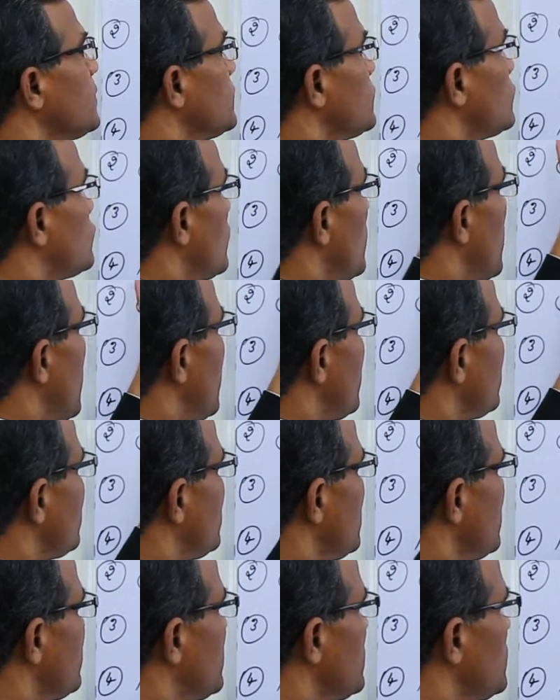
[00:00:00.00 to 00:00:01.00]
So as
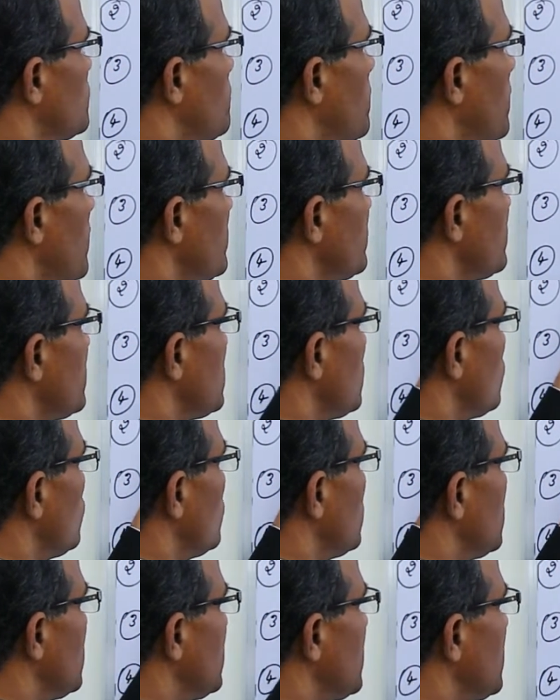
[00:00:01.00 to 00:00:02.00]
this is
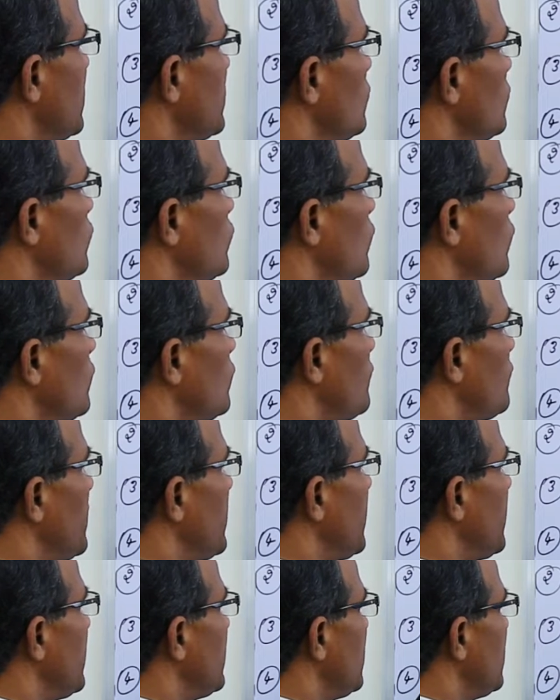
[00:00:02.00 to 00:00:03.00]
positive, here you don't
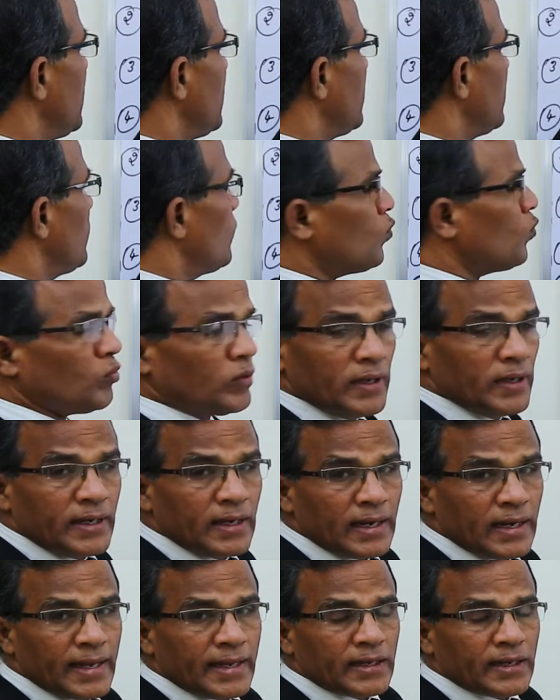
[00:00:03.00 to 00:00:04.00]
find any
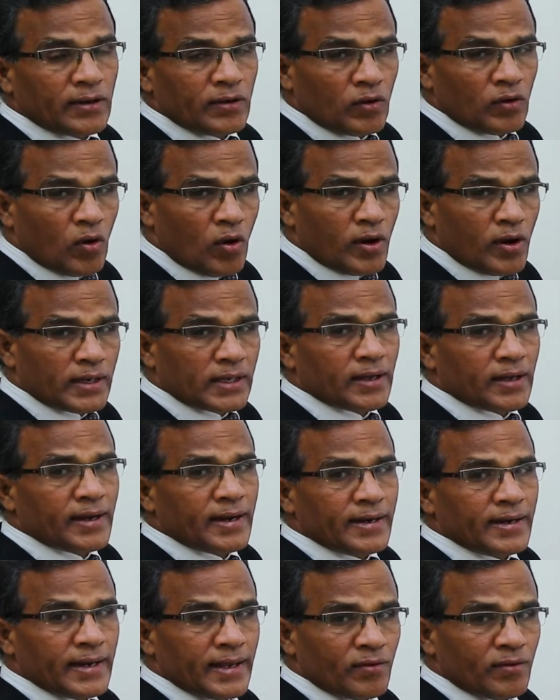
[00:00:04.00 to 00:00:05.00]
word like not or
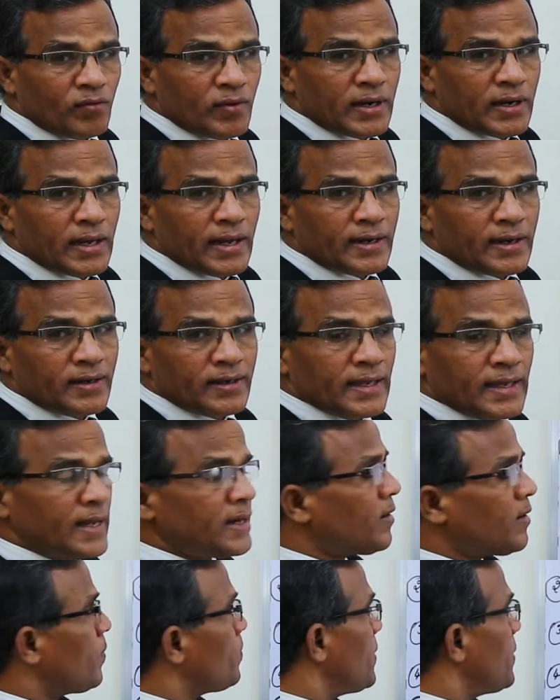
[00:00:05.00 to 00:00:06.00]
never or
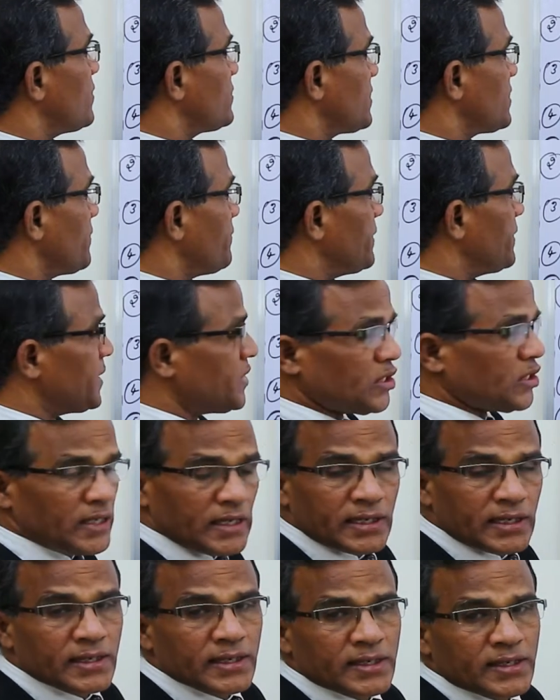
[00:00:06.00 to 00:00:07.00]
n apostrophe
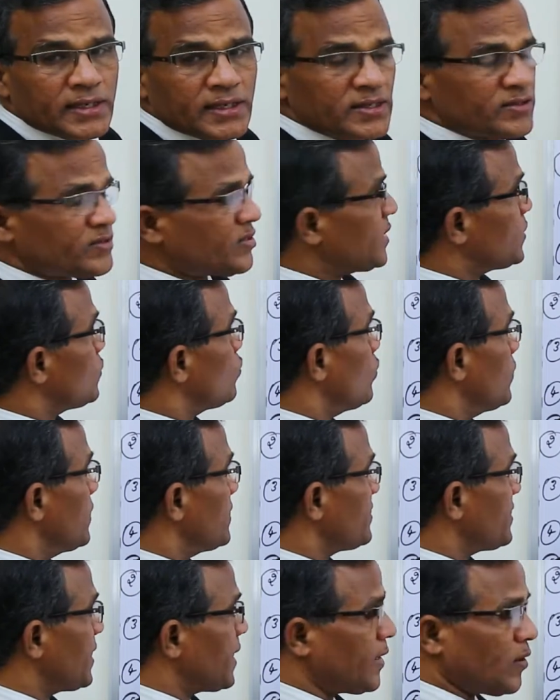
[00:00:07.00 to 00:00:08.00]
t. Such
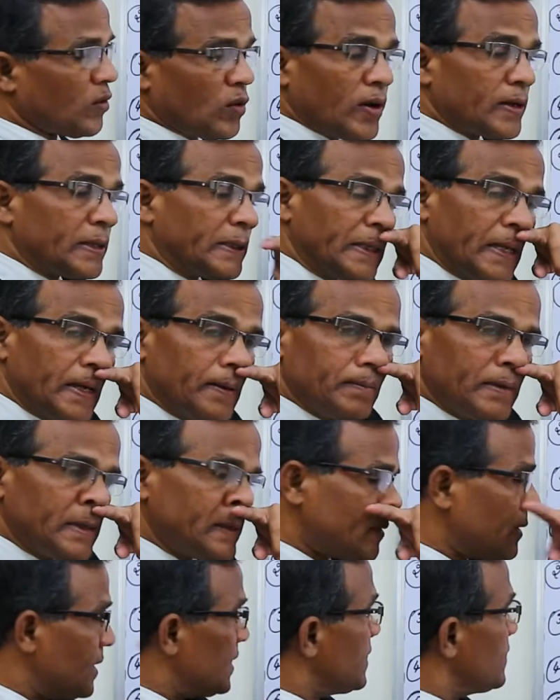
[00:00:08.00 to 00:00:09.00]
words are not there,
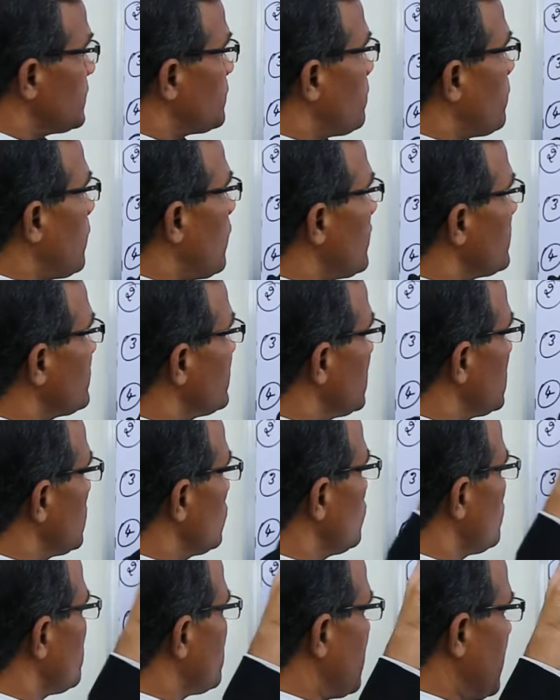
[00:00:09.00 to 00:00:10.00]
means it is
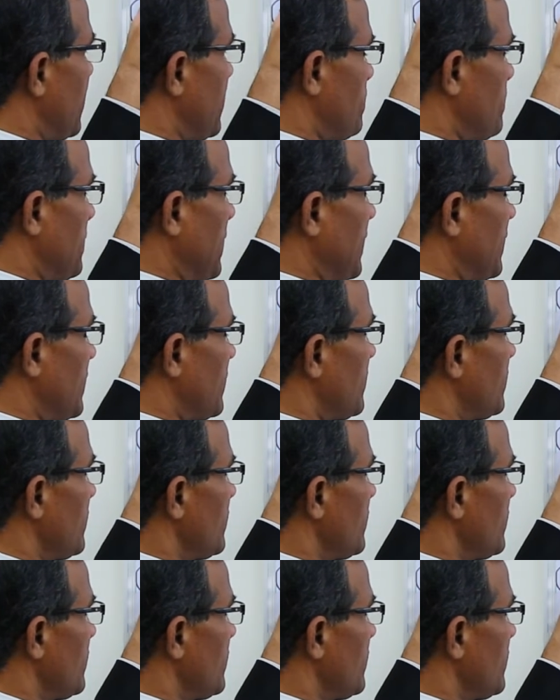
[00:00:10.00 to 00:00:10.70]
positive statement.